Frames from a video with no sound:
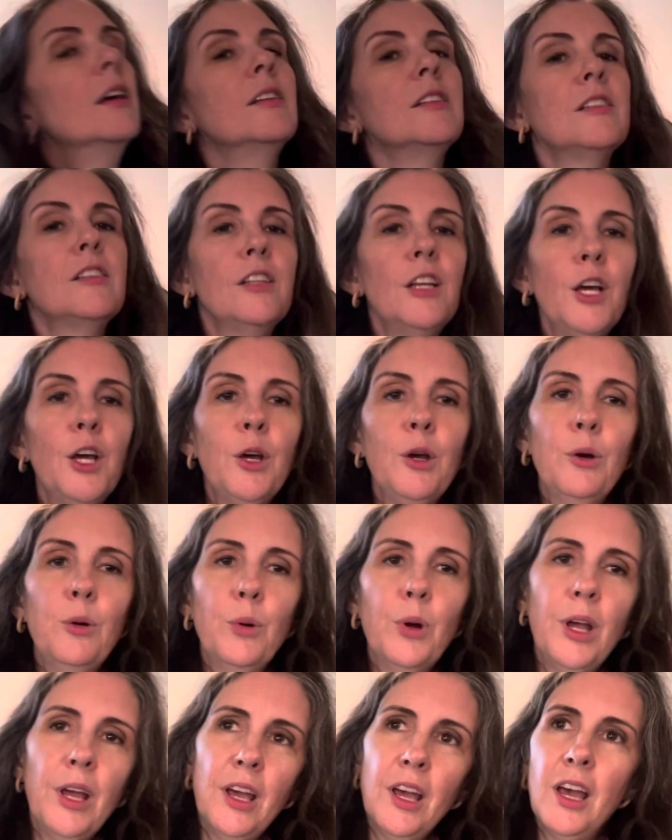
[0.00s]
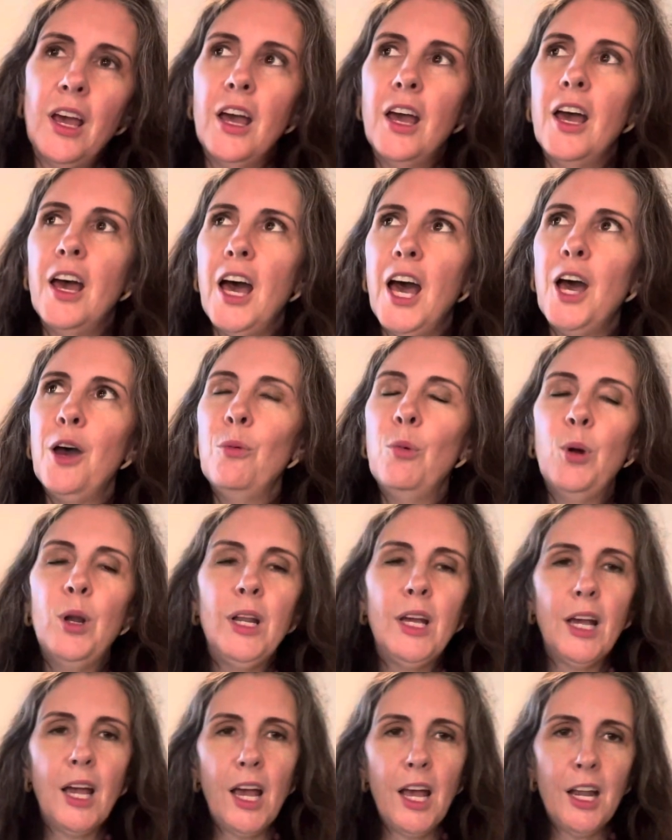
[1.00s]
So I
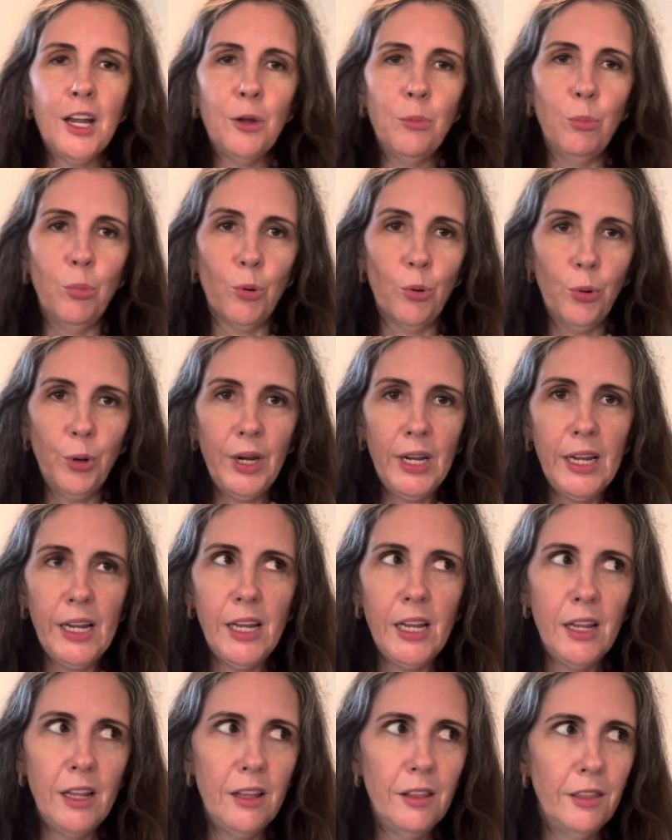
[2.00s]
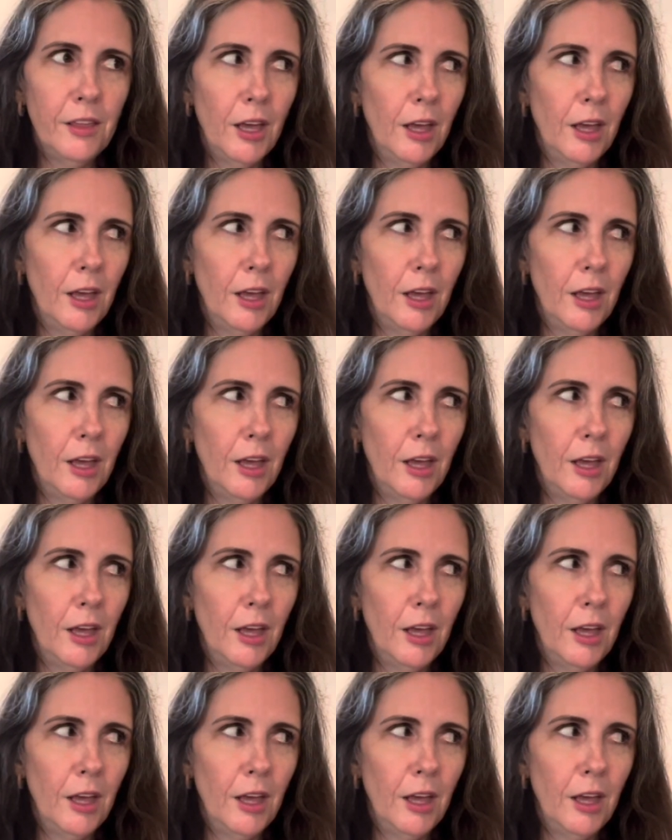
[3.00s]
wanna kind of breathe